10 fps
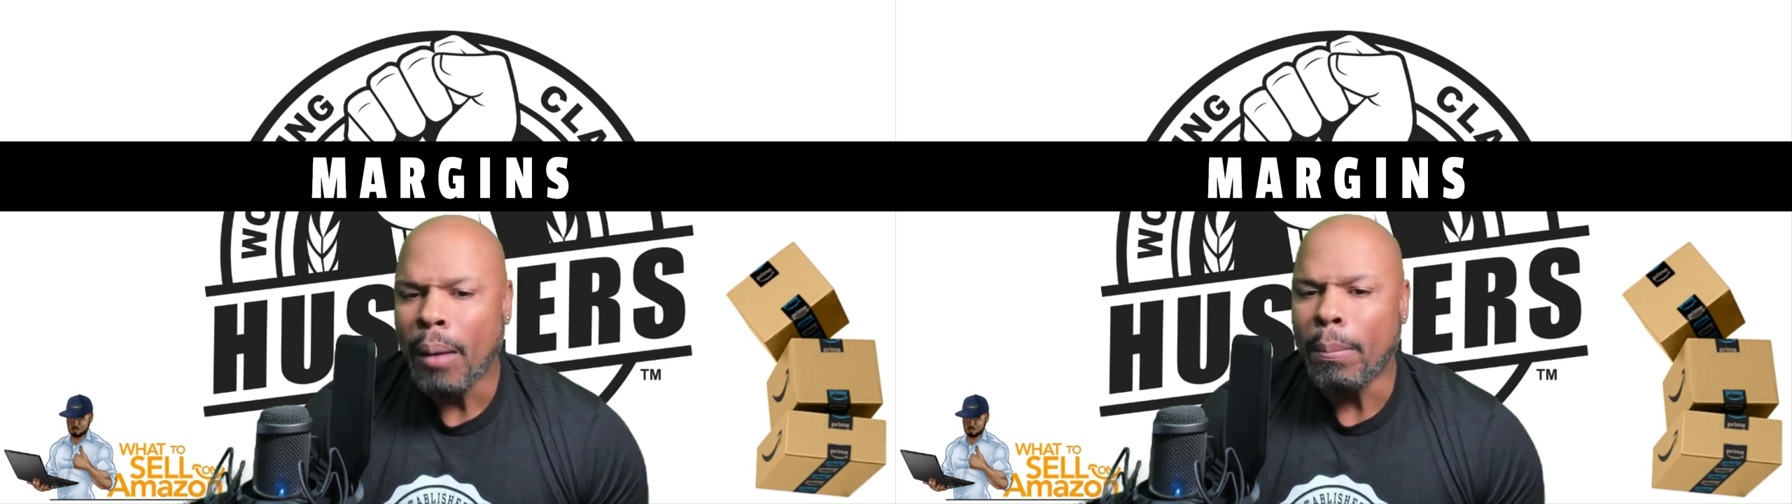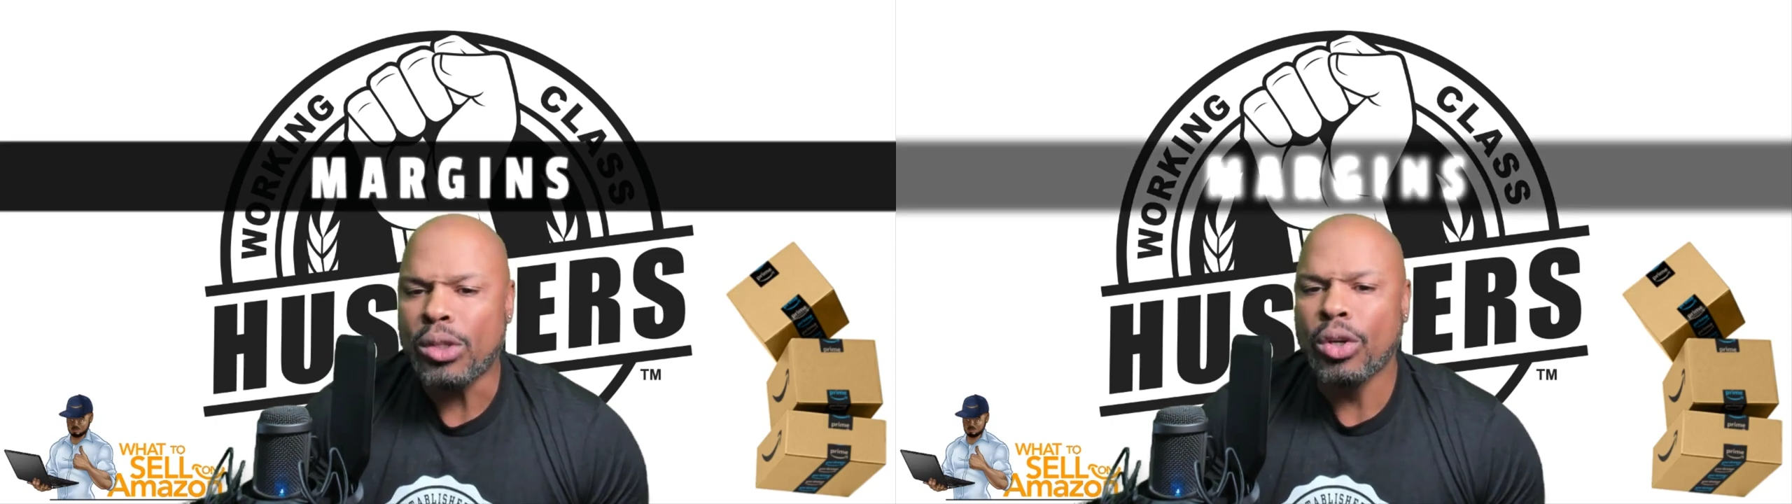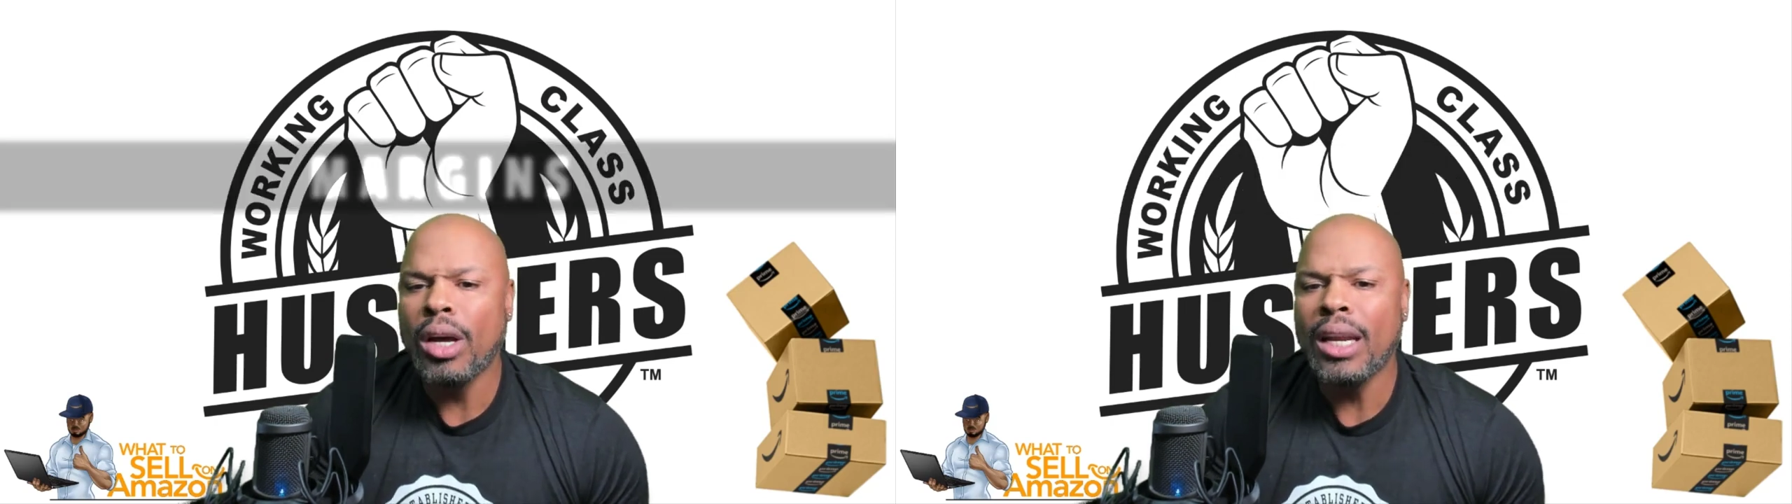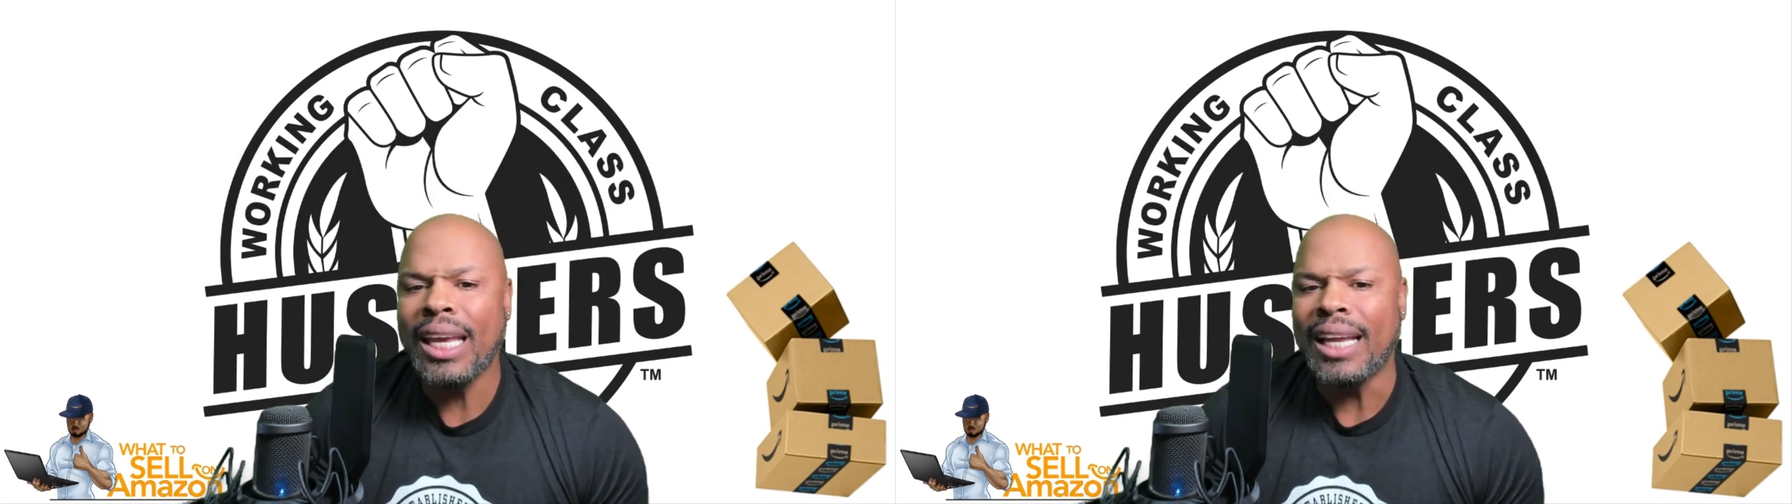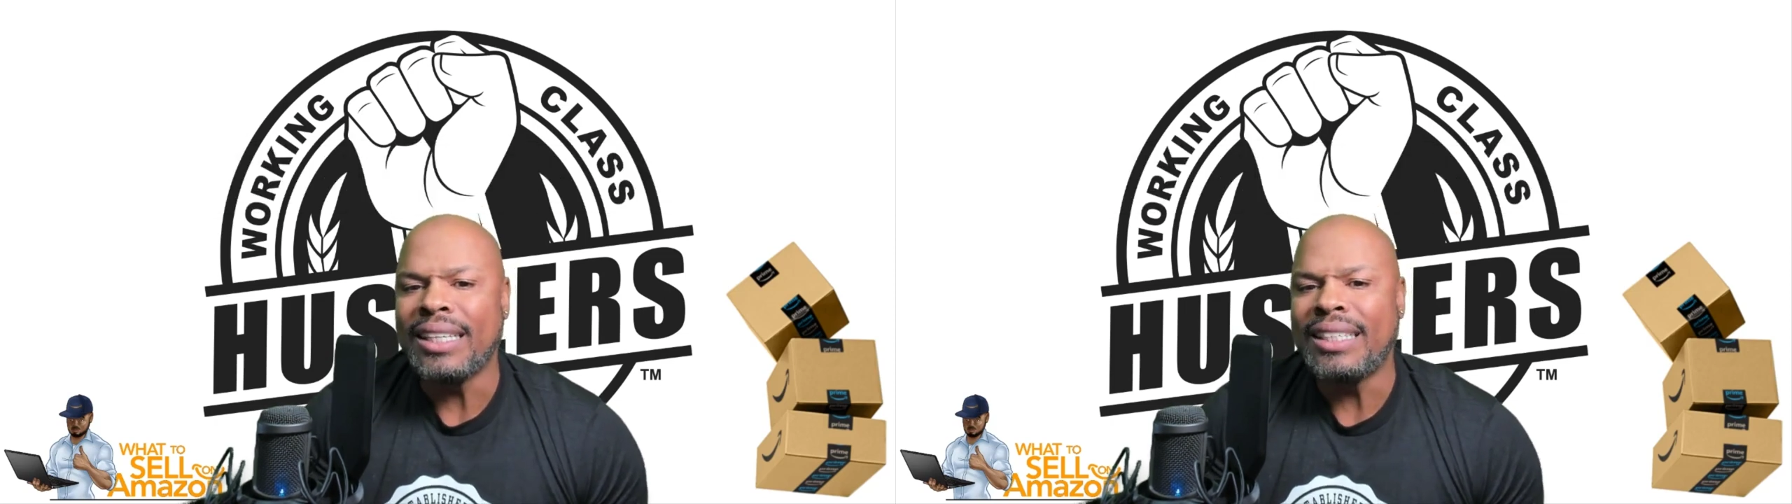but you're going to
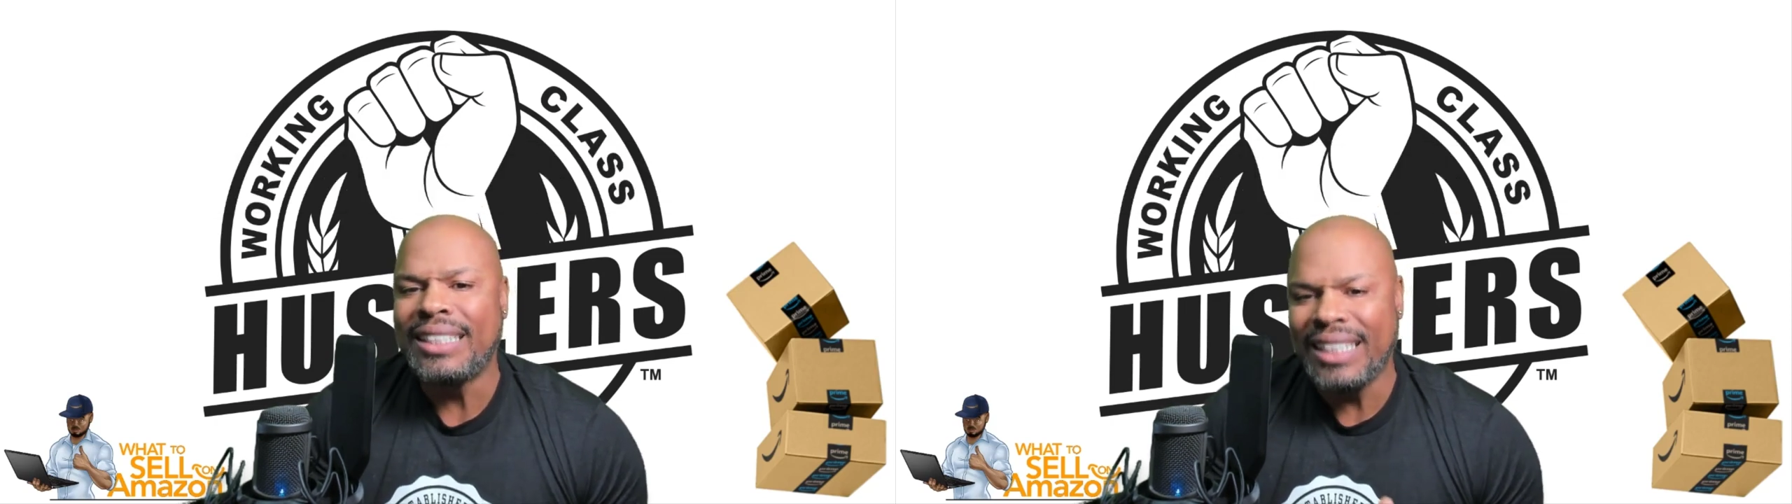get